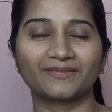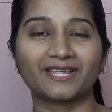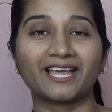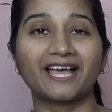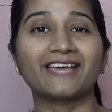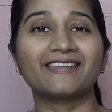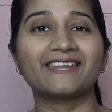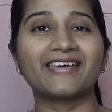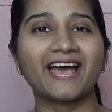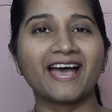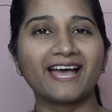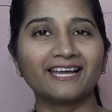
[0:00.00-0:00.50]

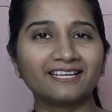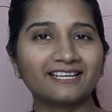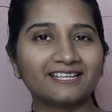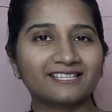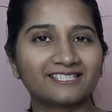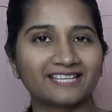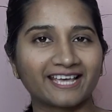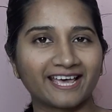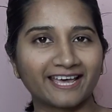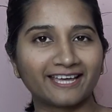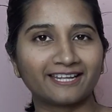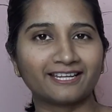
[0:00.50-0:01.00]
and
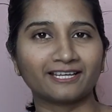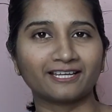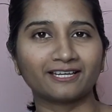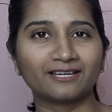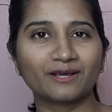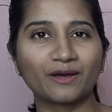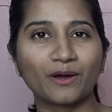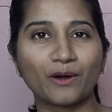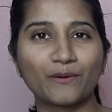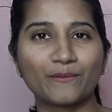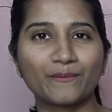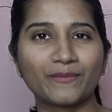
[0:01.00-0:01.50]
haggis-headed
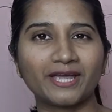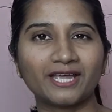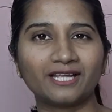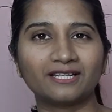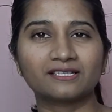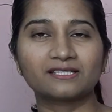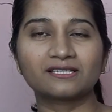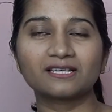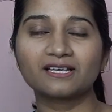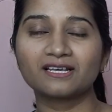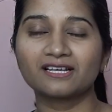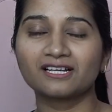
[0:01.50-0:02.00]

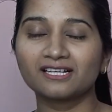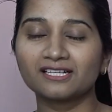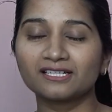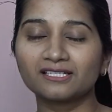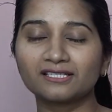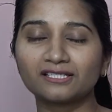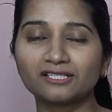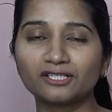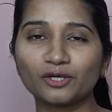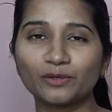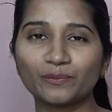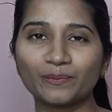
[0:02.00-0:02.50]
means
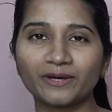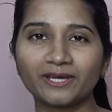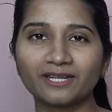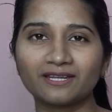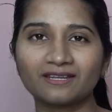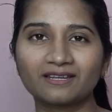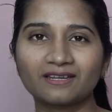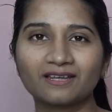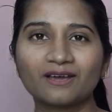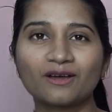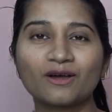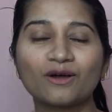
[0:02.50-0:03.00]

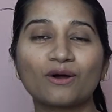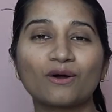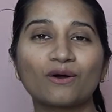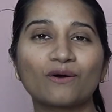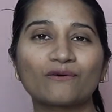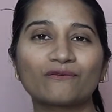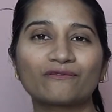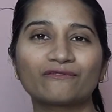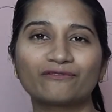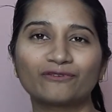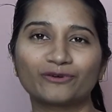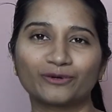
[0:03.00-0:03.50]
stupid
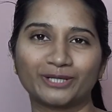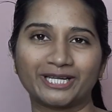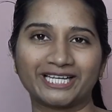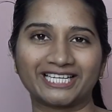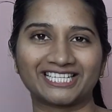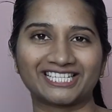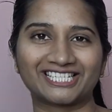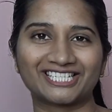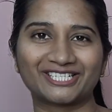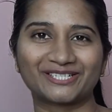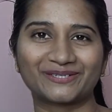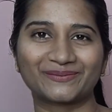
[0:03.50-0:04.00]
or
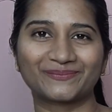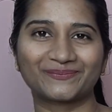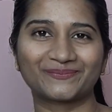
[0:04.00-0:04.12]
foolish.